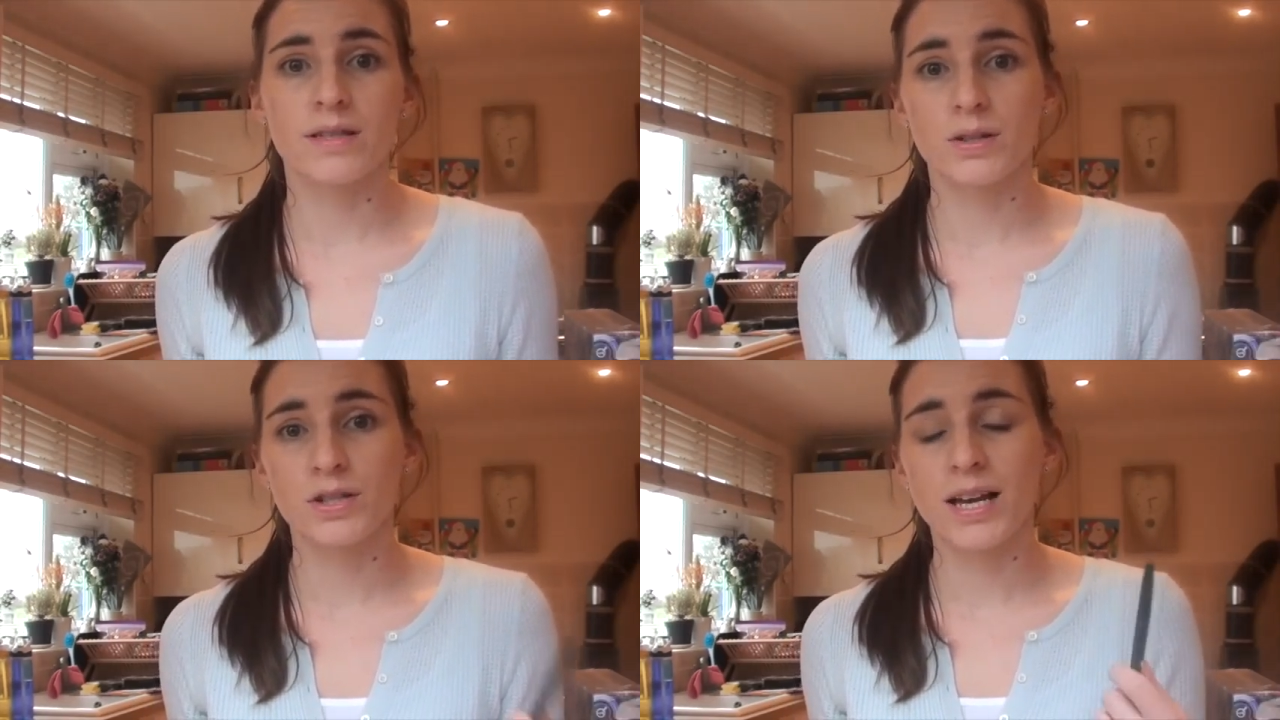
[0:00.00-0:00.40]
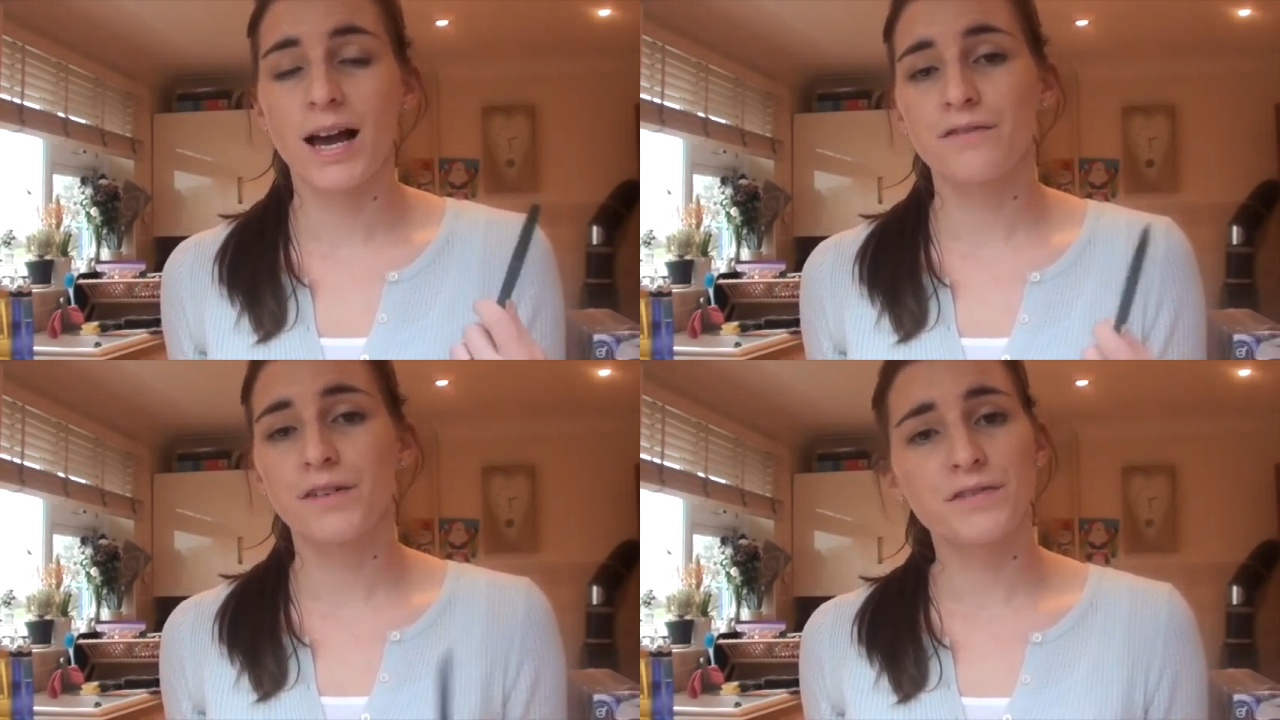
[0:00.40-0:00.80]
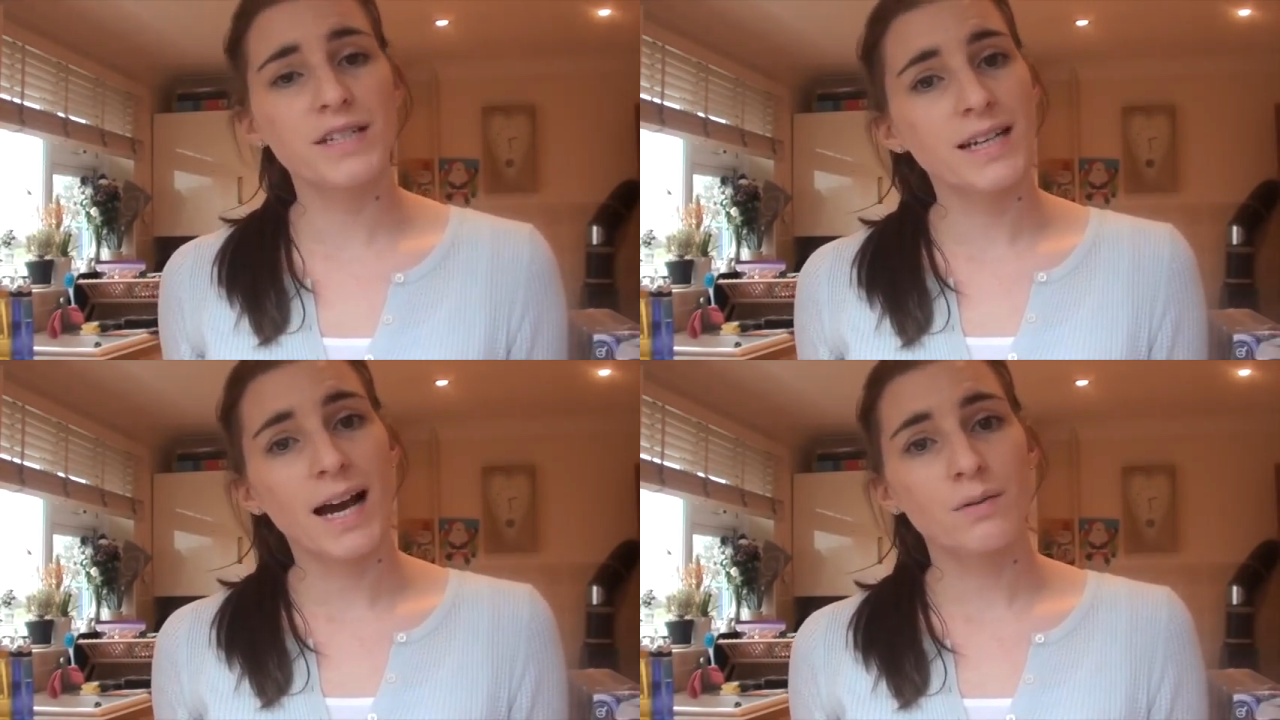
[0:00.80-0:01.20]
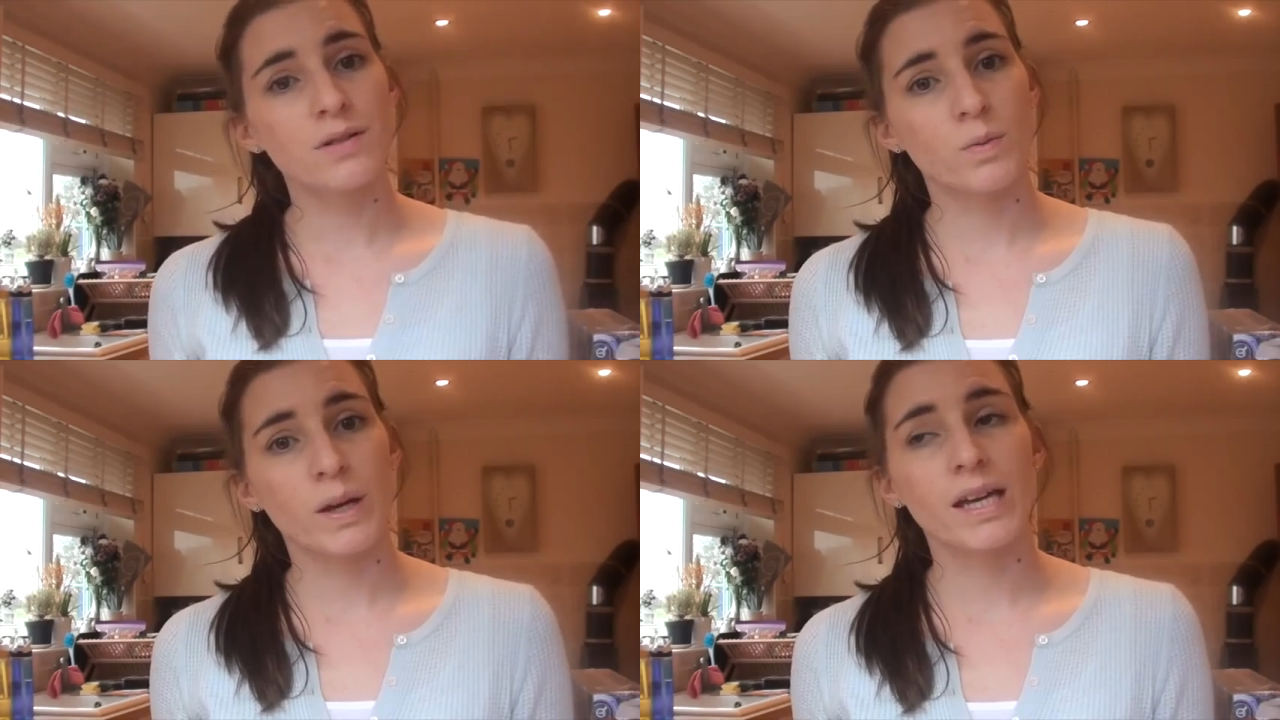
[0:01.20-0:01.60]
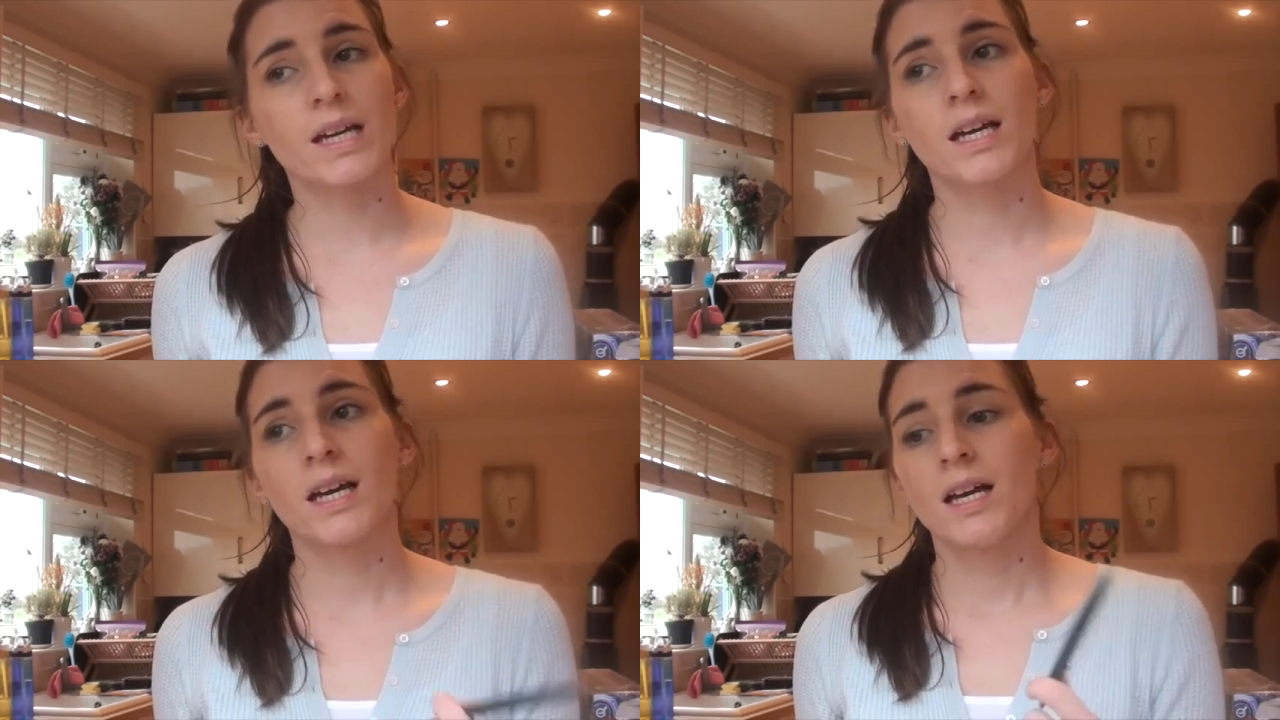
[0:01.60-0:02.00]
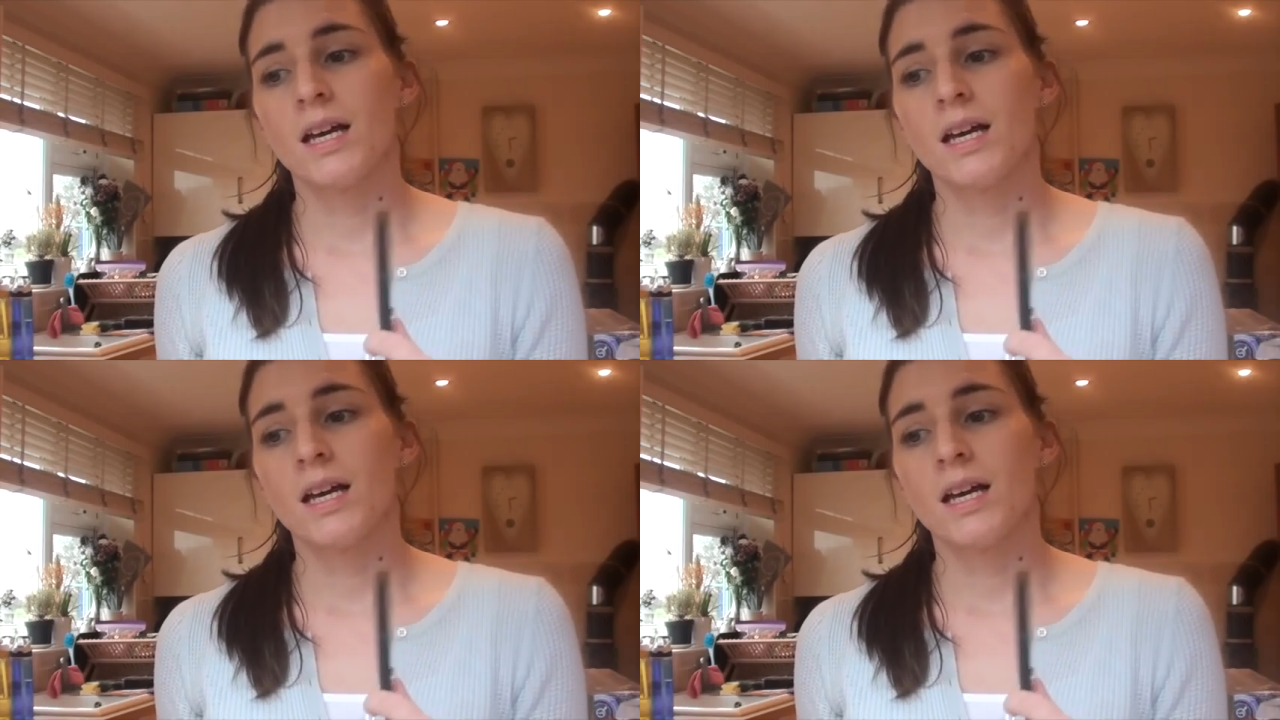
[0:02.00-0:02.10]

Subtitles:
So she'll have 15 hours a week,